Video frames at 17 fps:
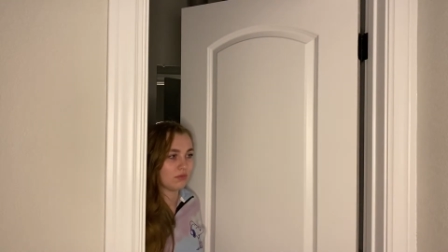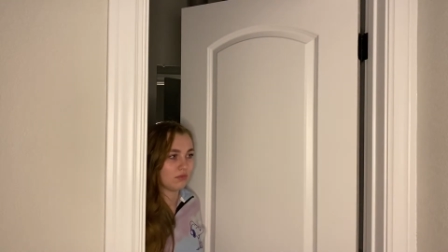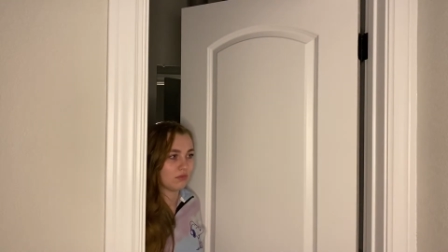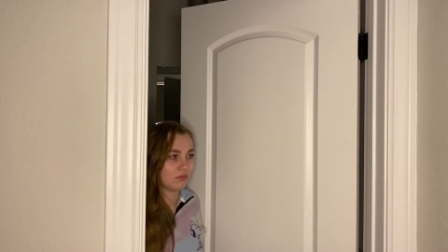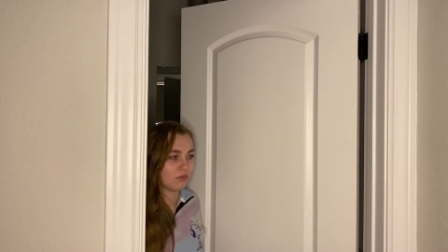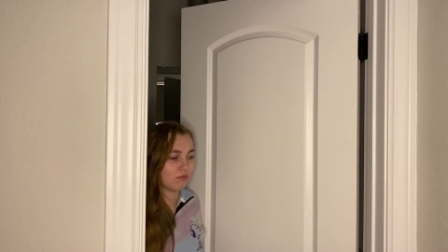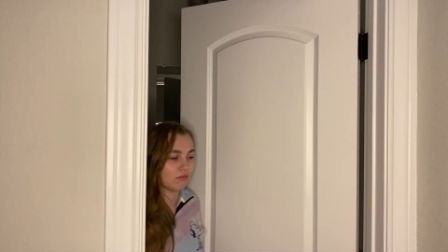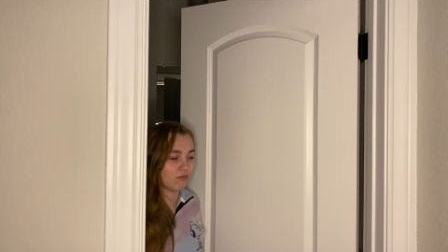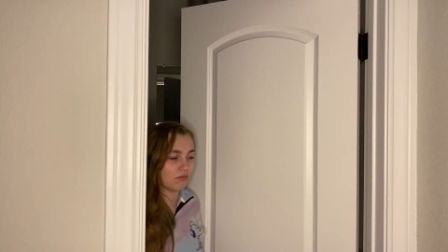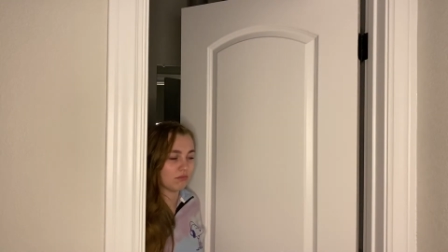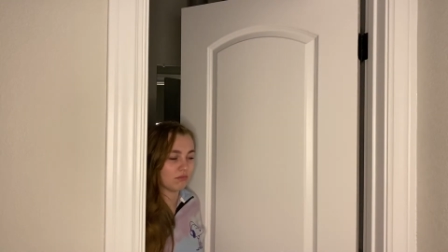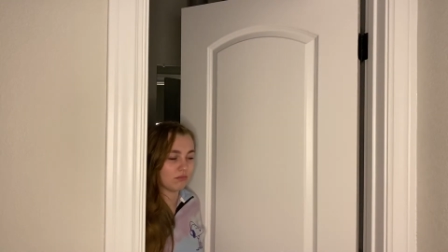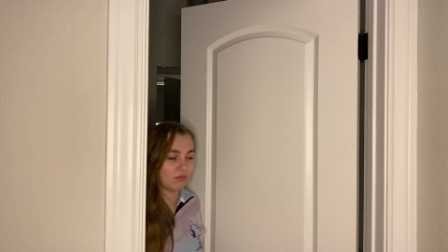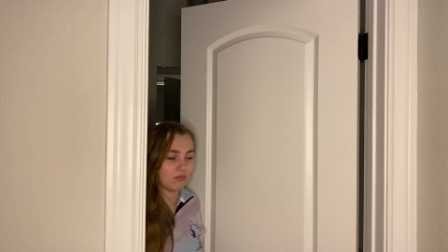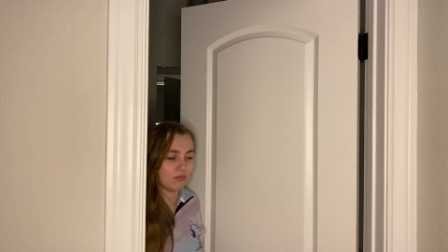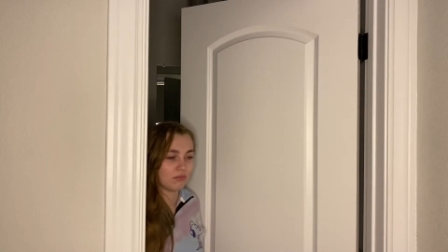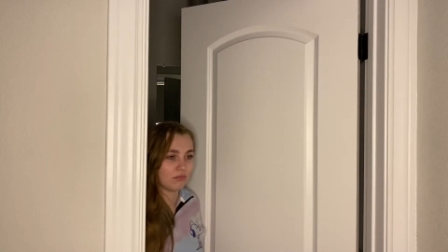Hiding,
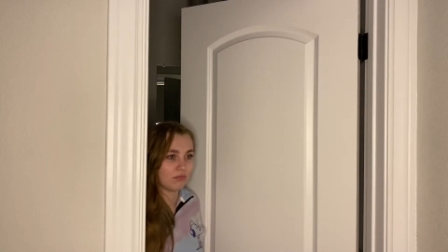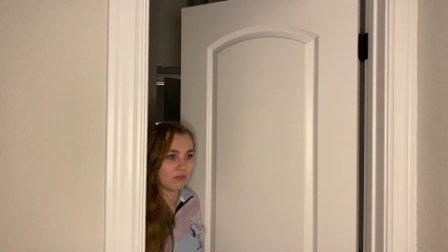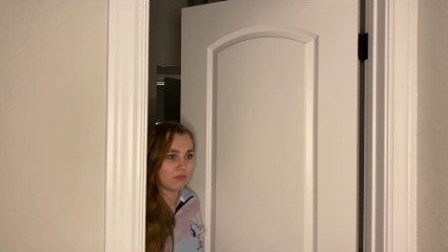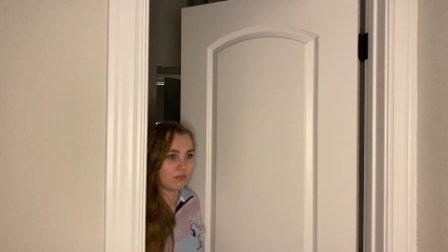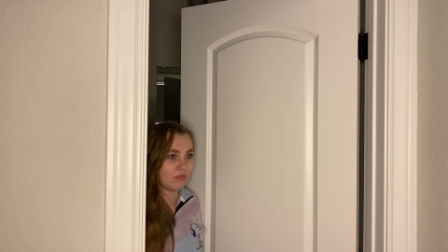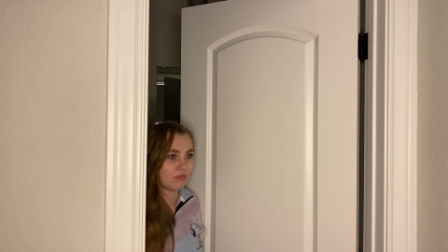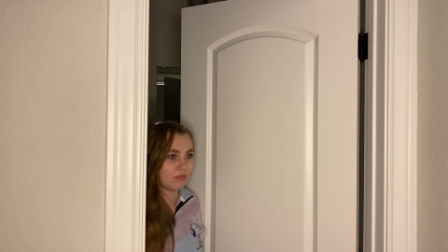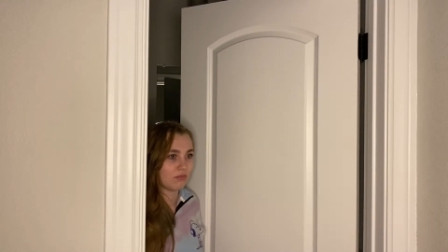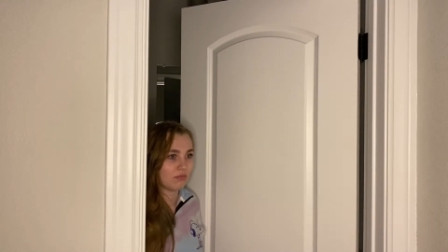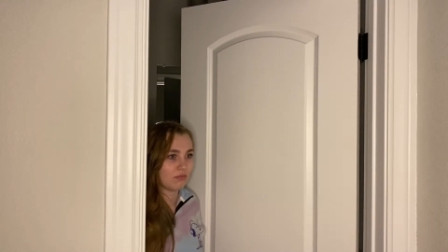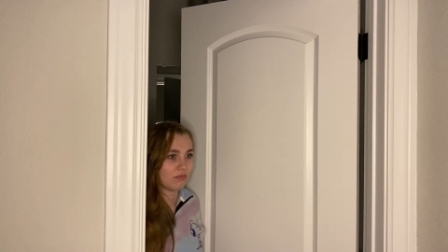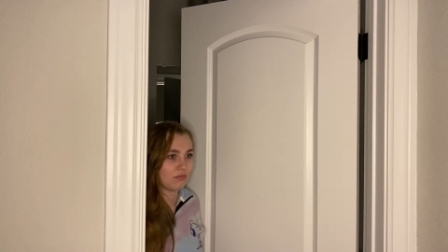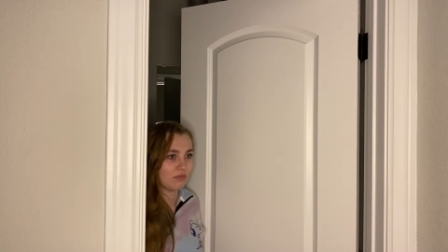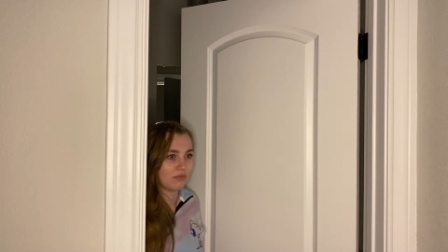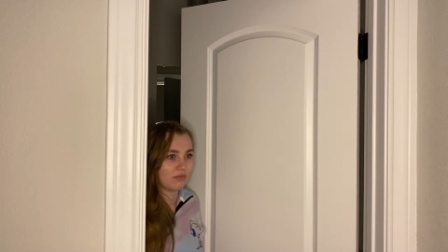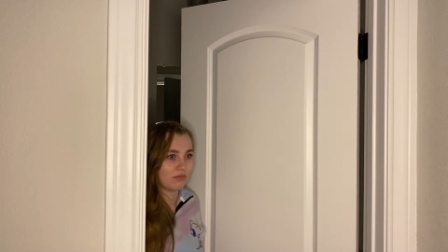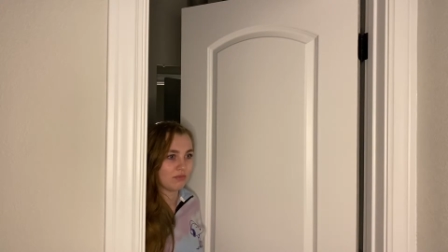storing, the
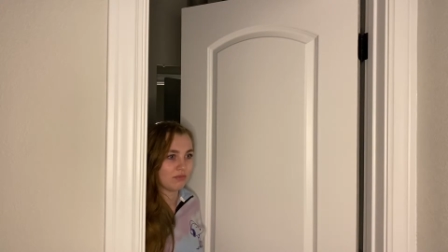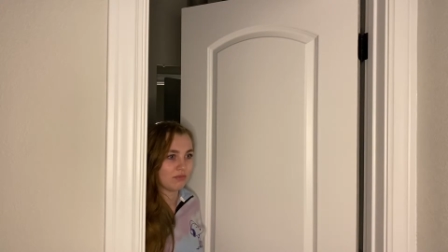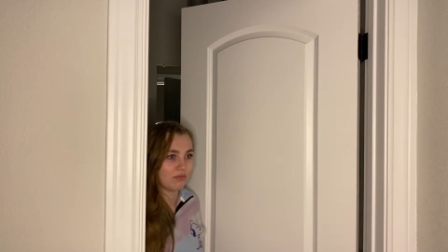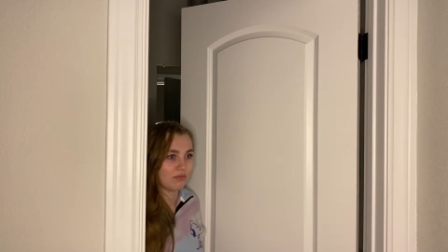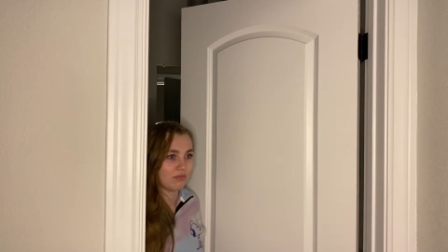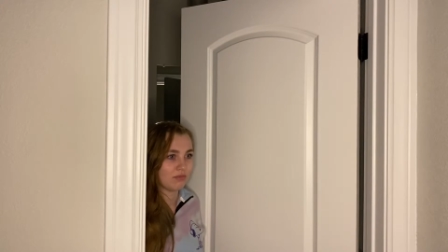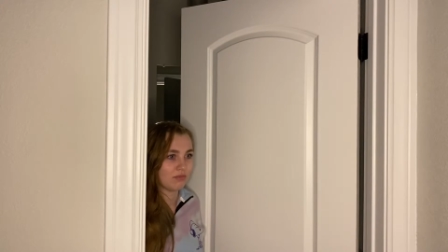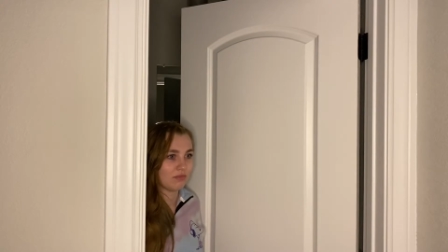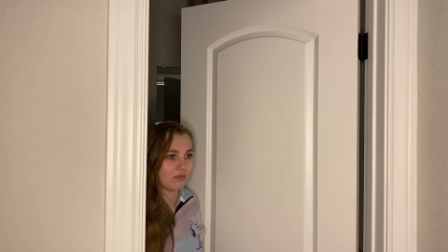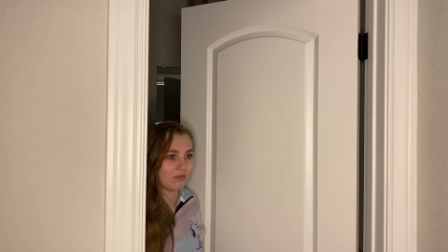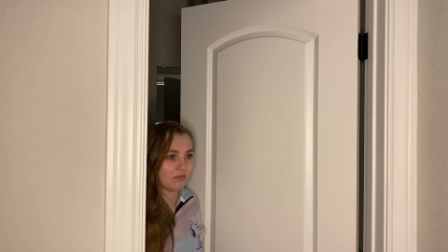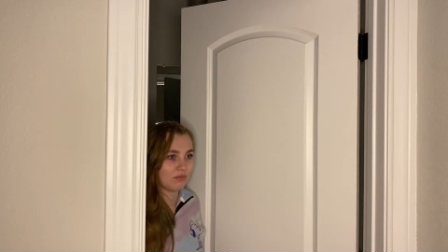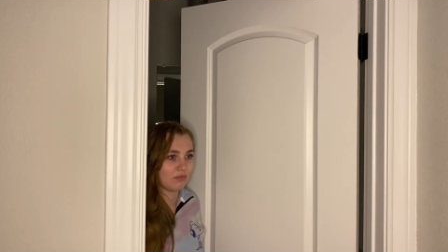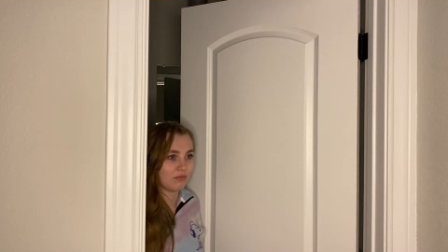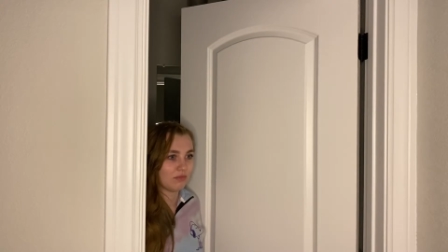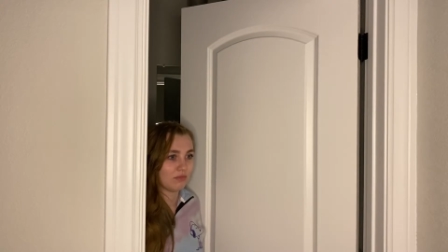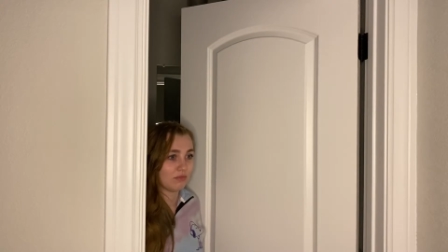ringmaster,
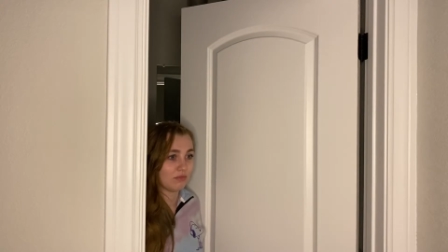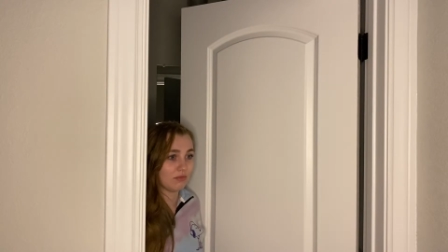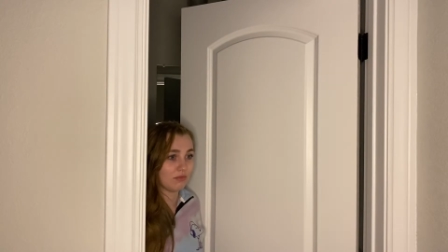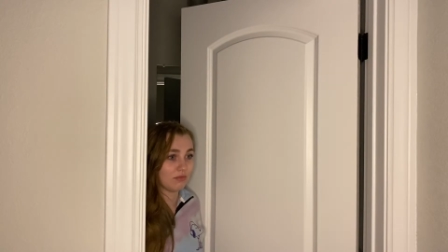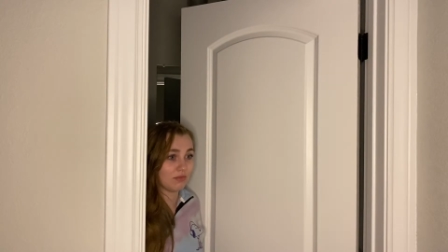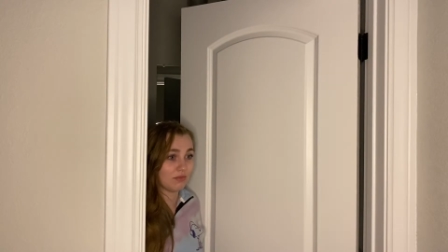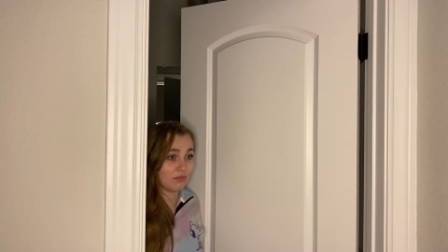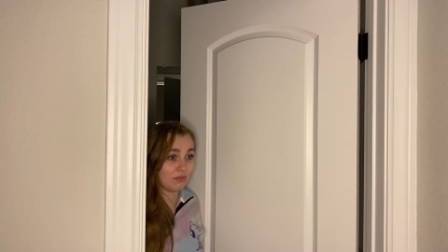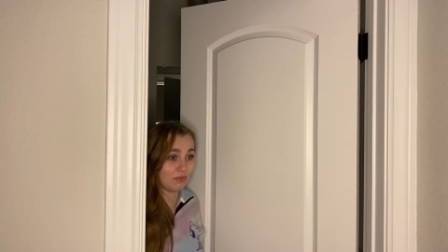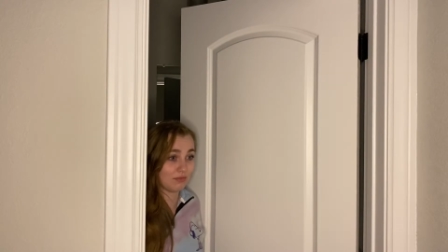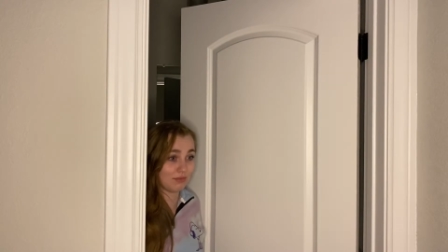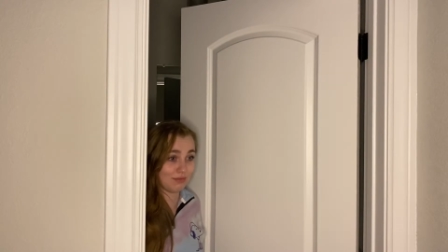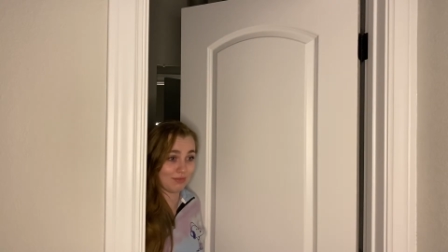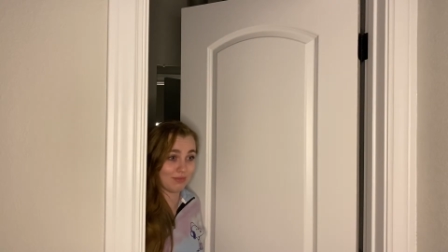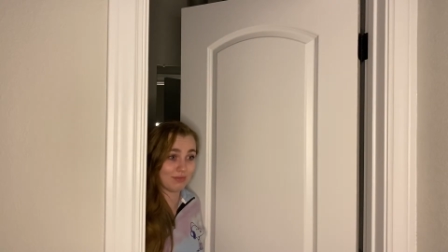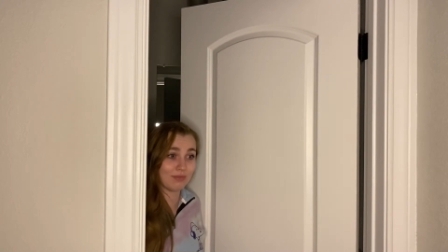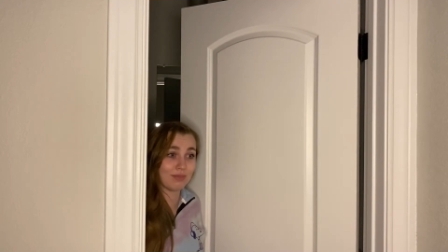the head leader, you?
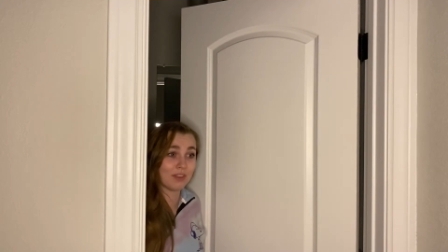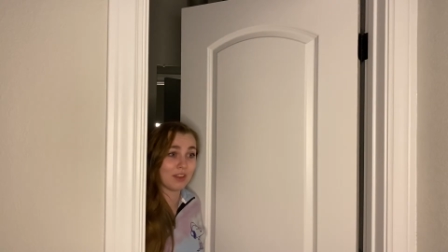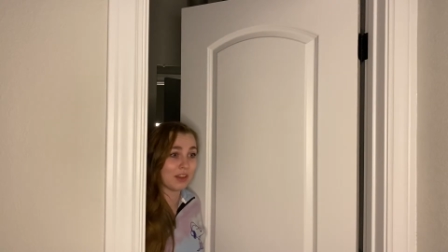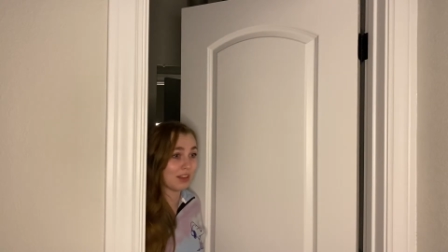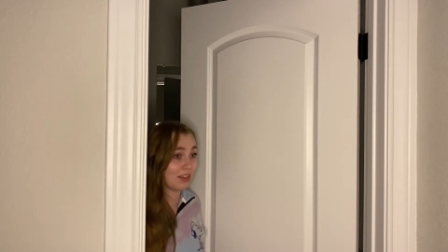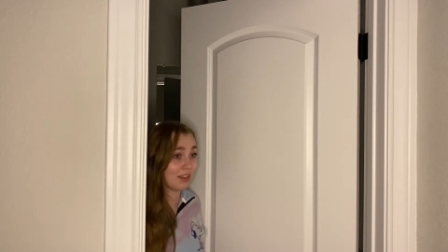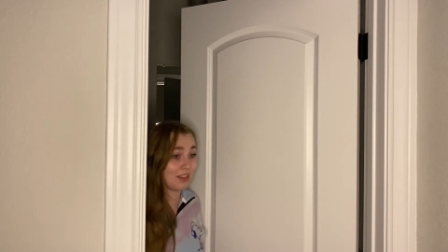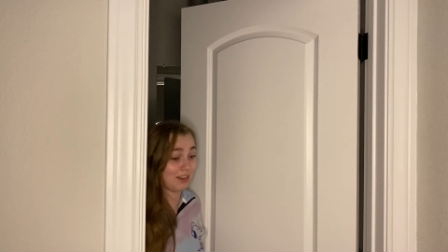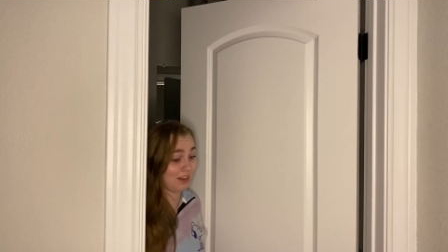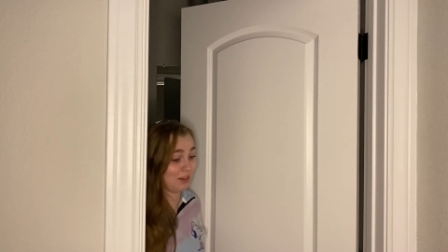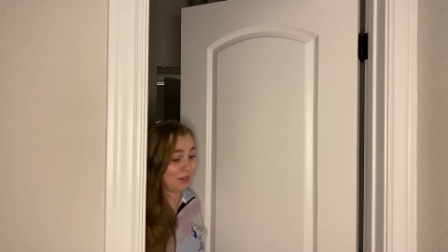No.